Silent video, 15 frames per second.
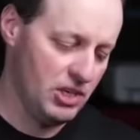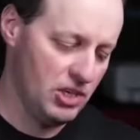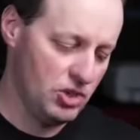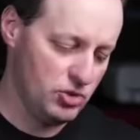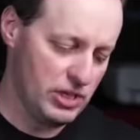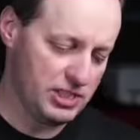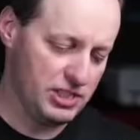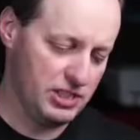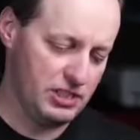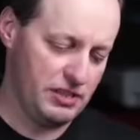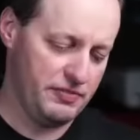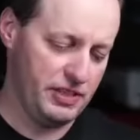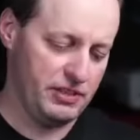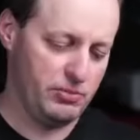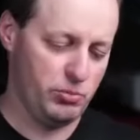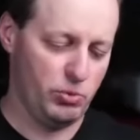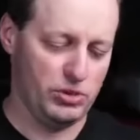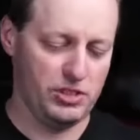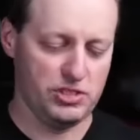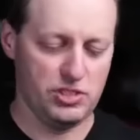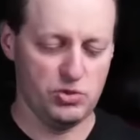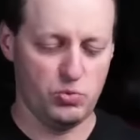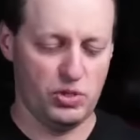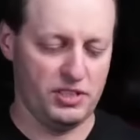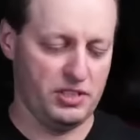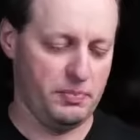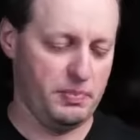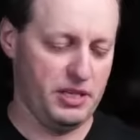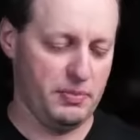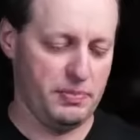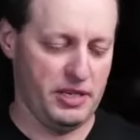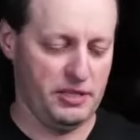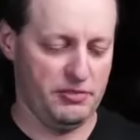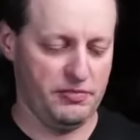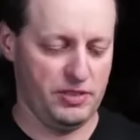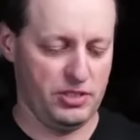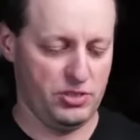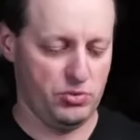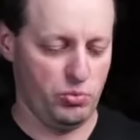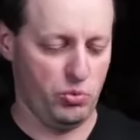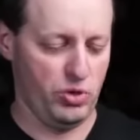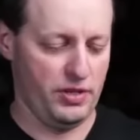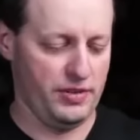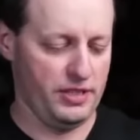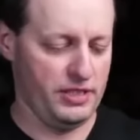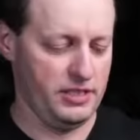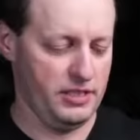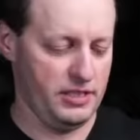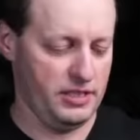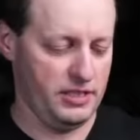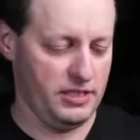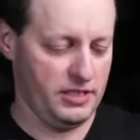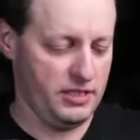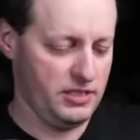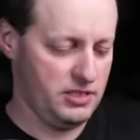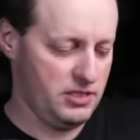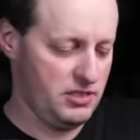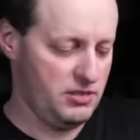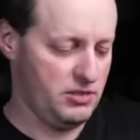So actually, I think this is one of the big benefits with it is